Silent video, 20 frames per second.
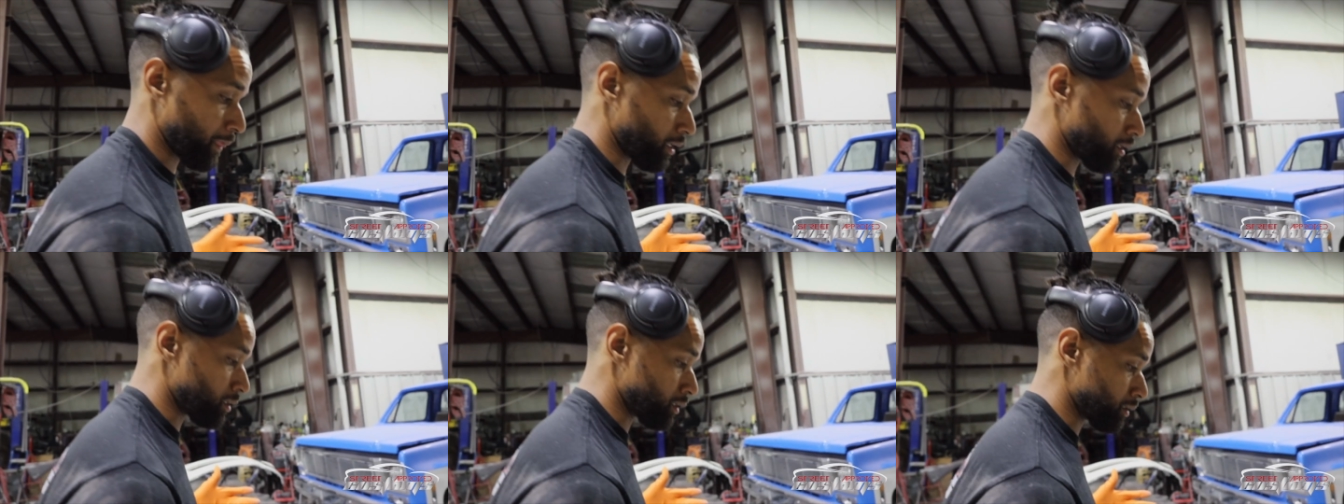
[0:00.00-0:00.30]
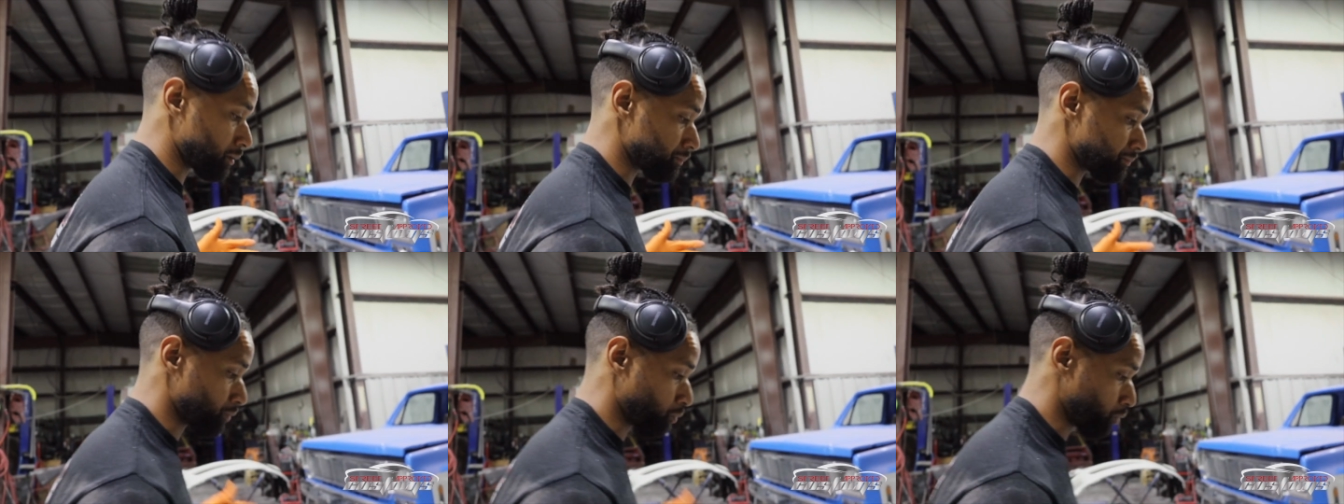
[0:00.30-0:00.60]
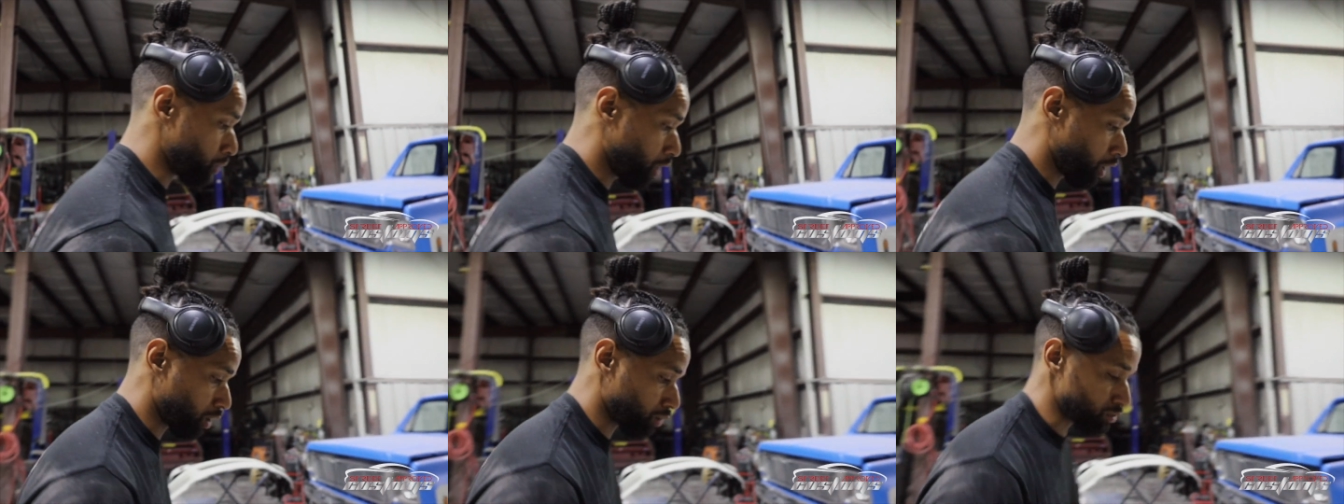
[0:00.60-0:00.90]

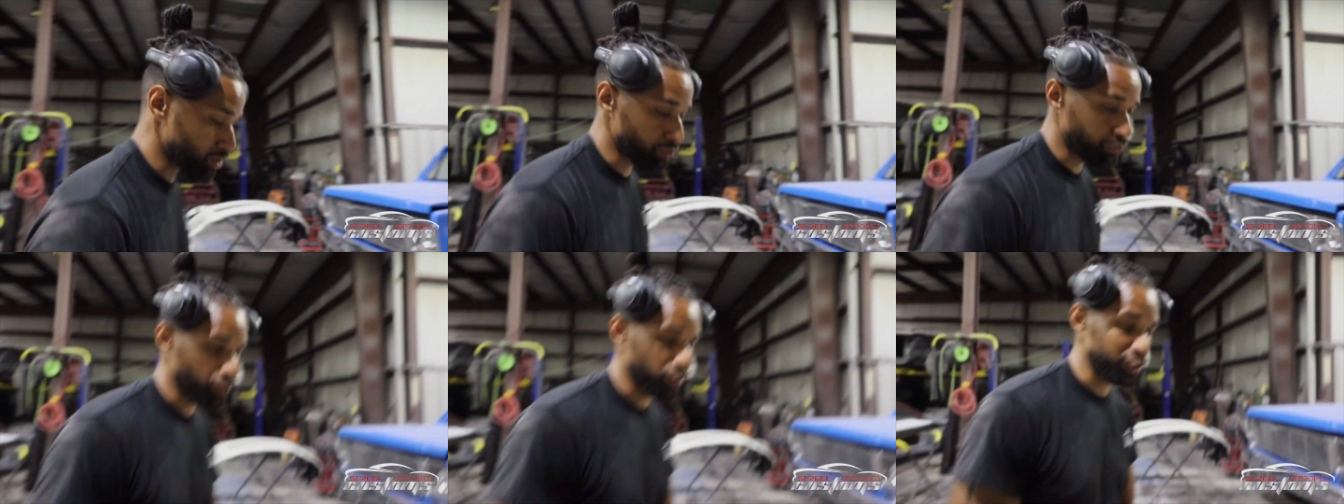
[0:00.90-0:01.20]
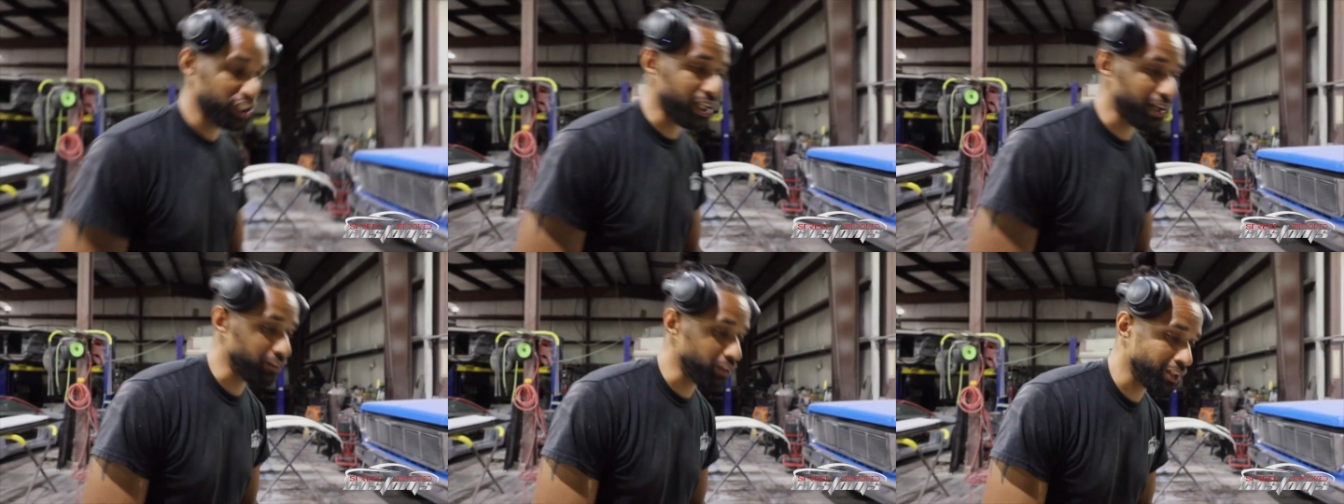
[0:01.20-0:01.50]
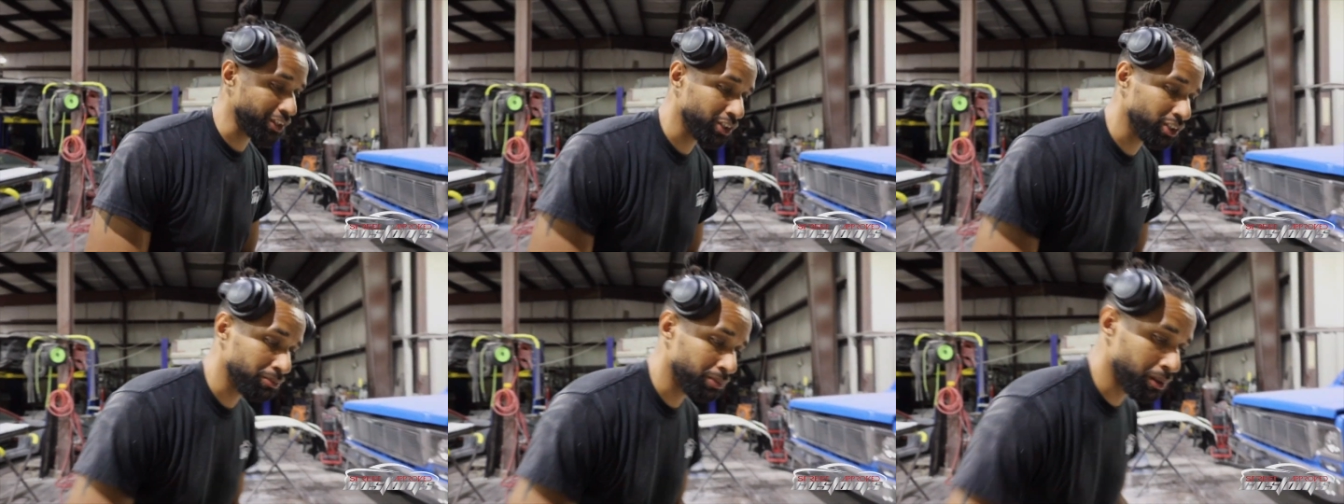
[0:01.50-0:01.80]
We are gonna refresh
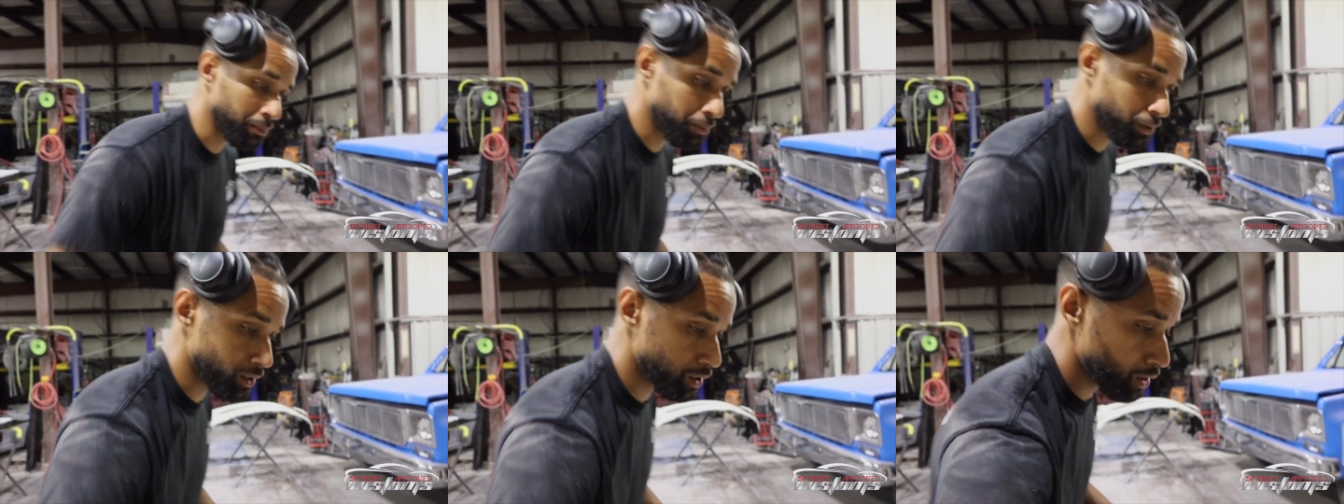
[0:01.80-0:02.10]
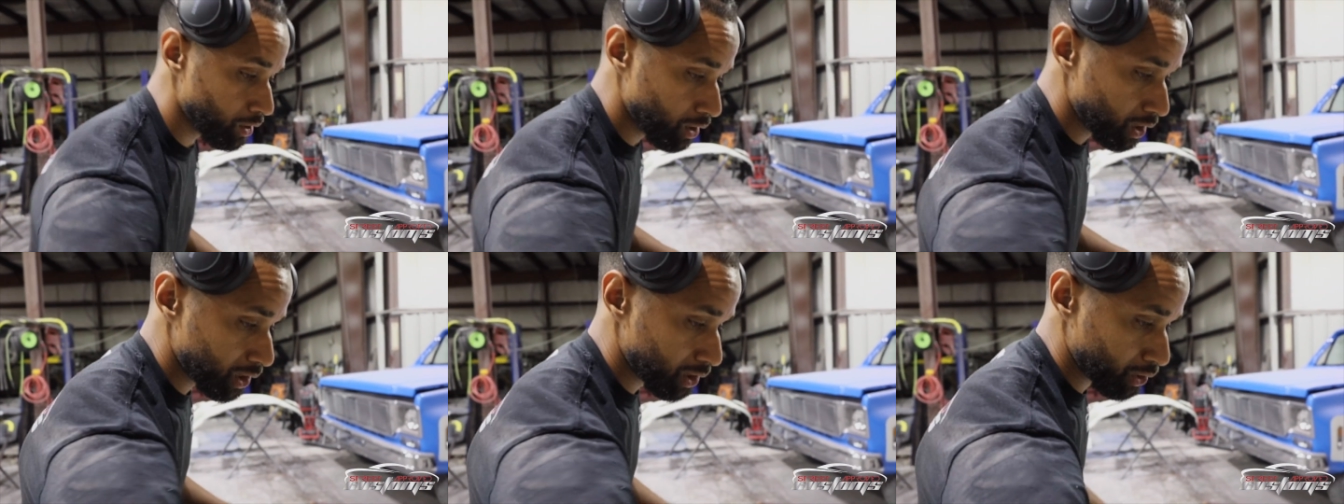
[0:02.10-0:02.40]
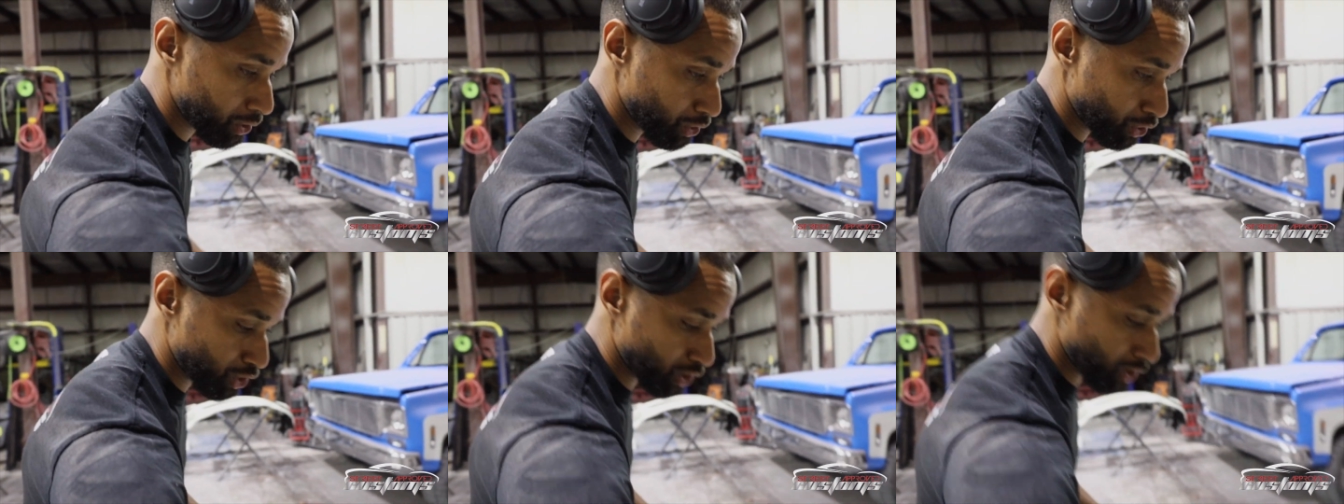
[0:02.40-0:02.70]
everything on the bumper. The grills